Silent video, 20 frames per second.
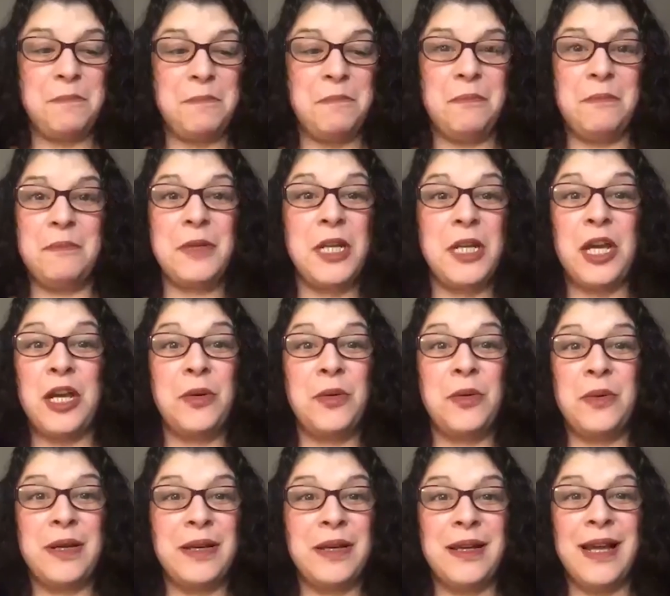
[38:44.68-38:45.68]
no.
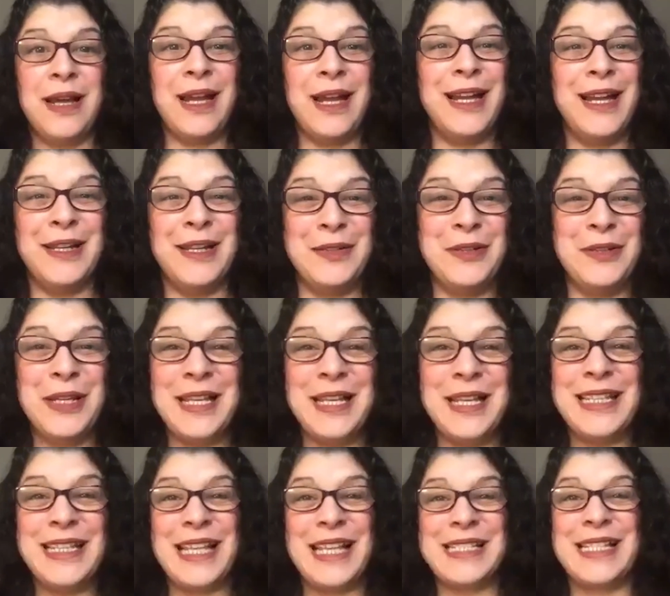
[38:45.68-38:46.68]

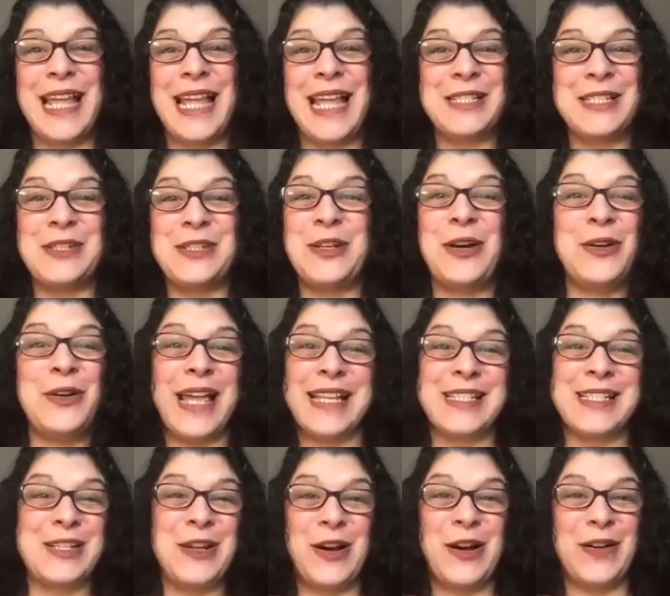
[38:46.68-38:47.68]

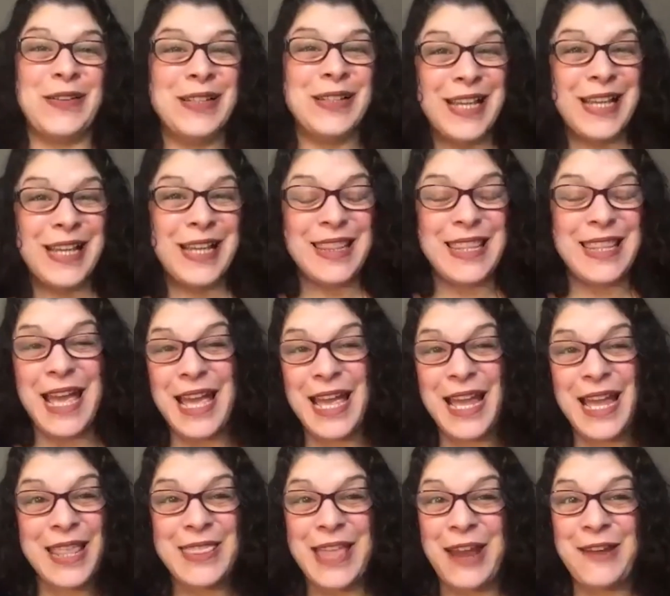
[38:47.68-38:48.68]
That's not.
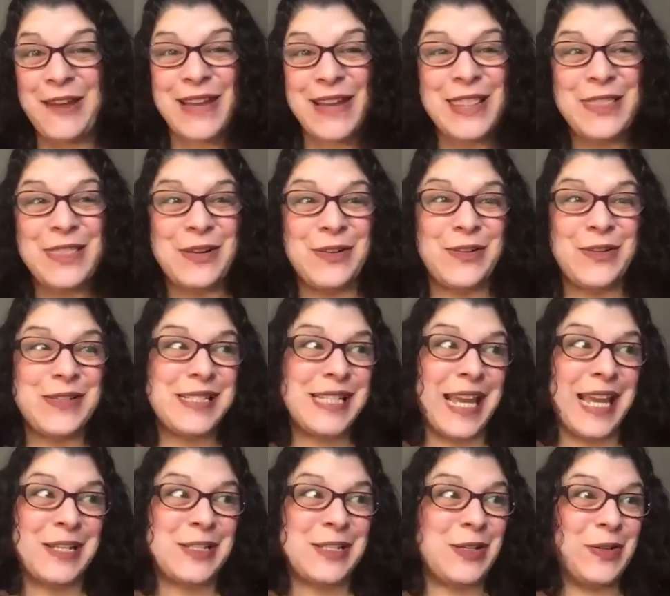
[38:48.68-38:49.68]
They're either on
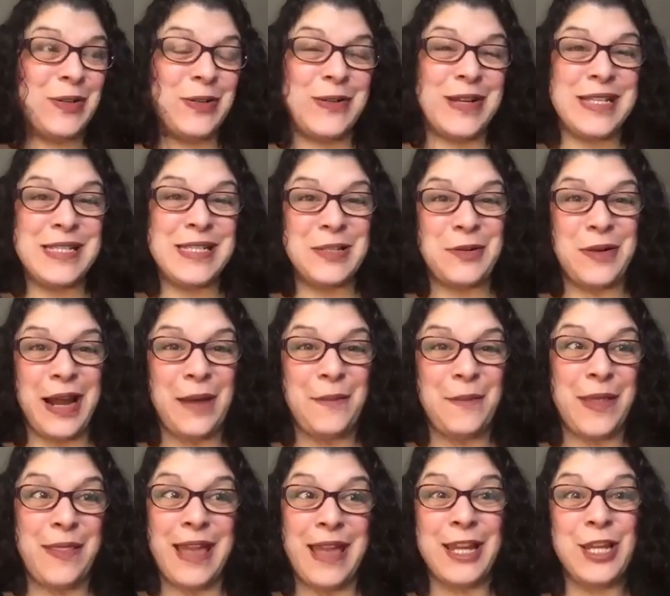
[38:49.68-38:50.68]
TikTok or
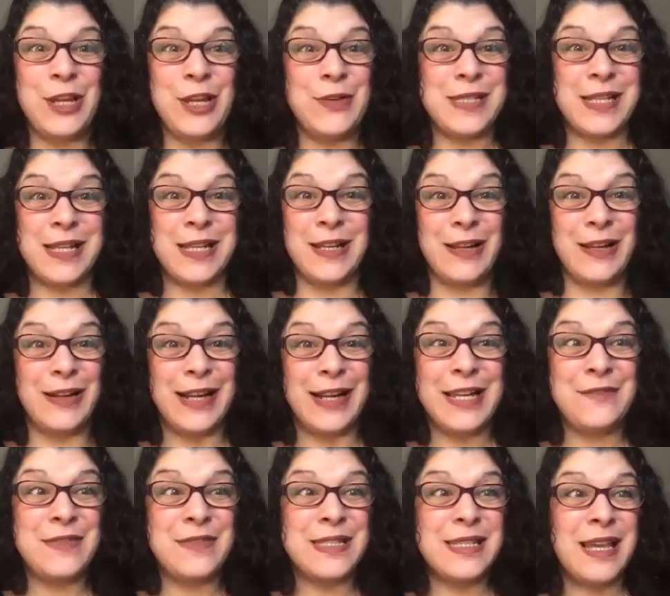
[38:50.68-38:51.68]
Instagram, and they're using
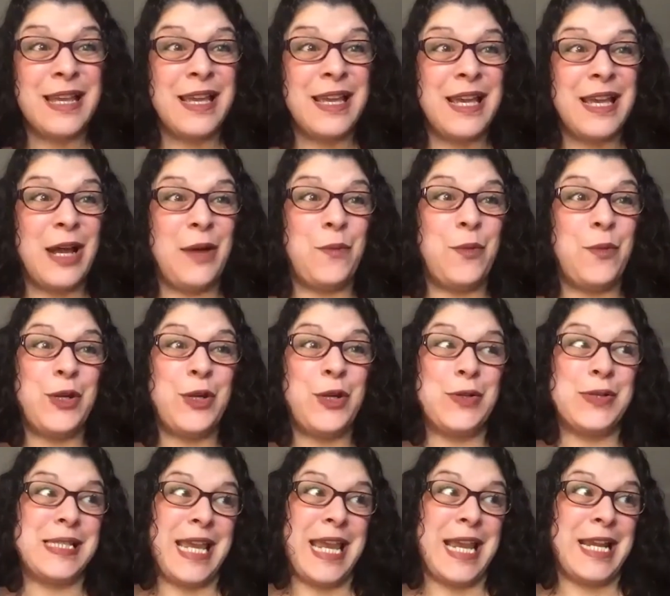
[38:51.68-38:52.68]
lives. And what you're
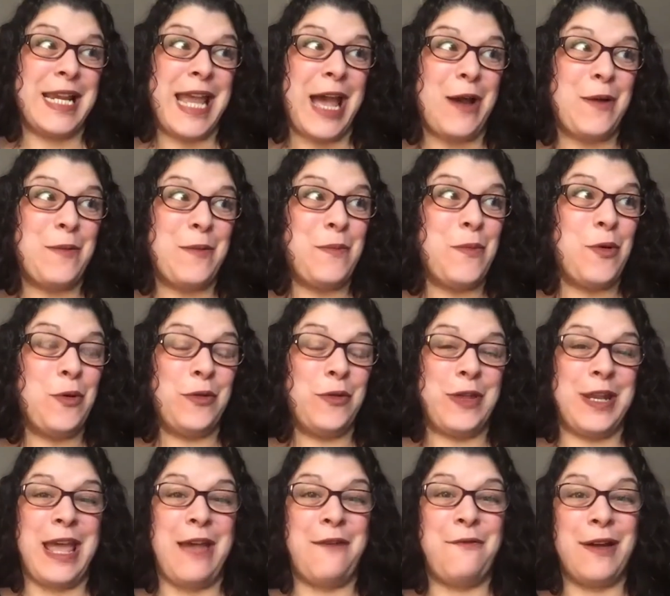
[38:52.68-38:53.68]
seeing now more
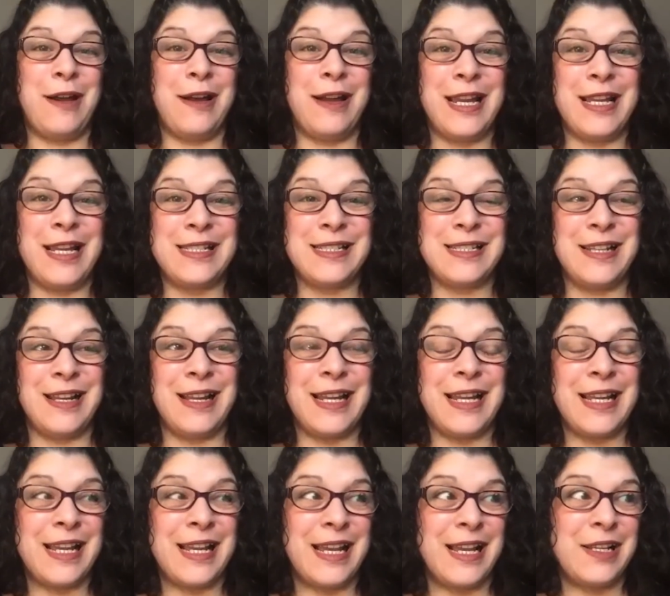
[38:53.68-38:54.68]
than ever is
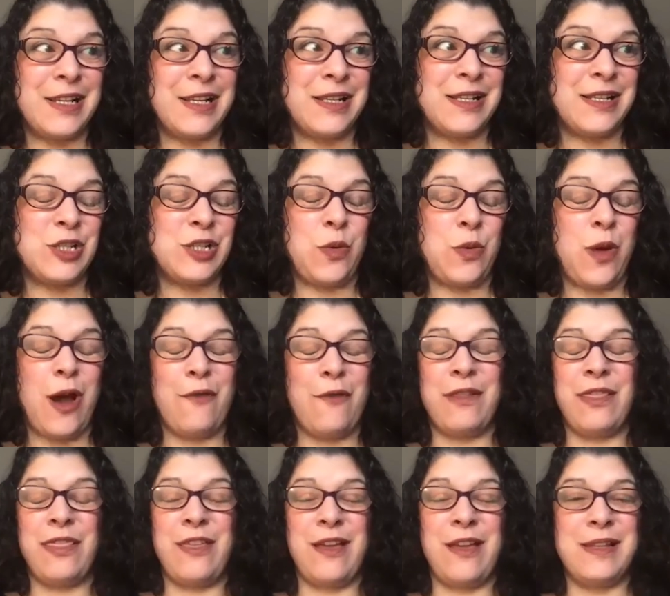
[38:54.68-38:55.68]
like 12
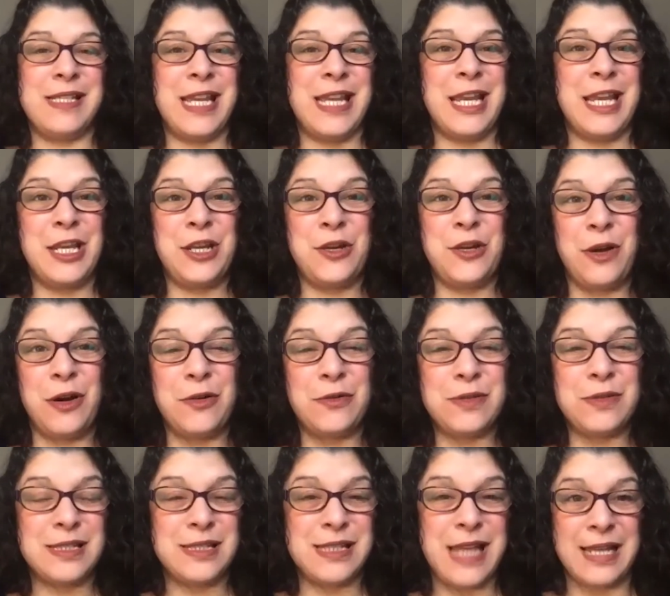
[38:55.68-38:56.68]
and
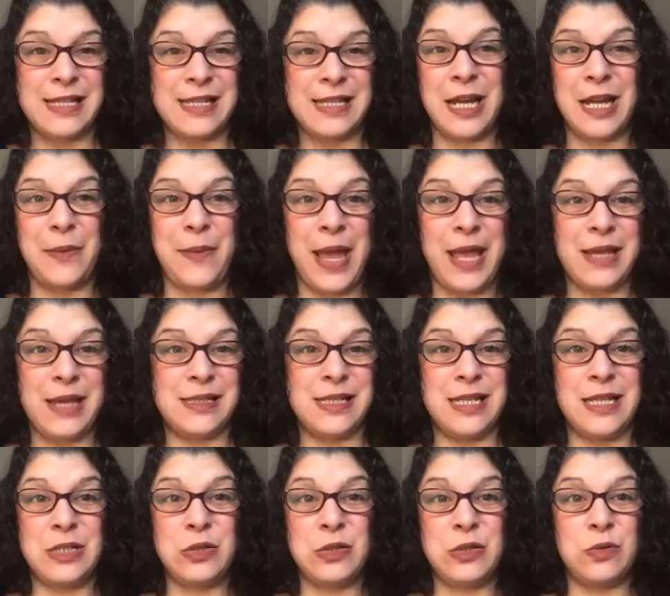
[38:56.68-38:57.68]
13-year-olds setting up
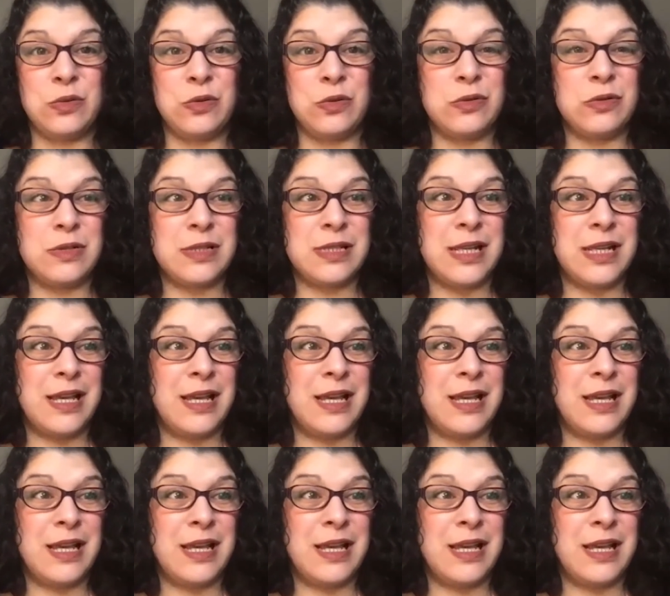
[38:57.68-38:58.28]
Etsy stores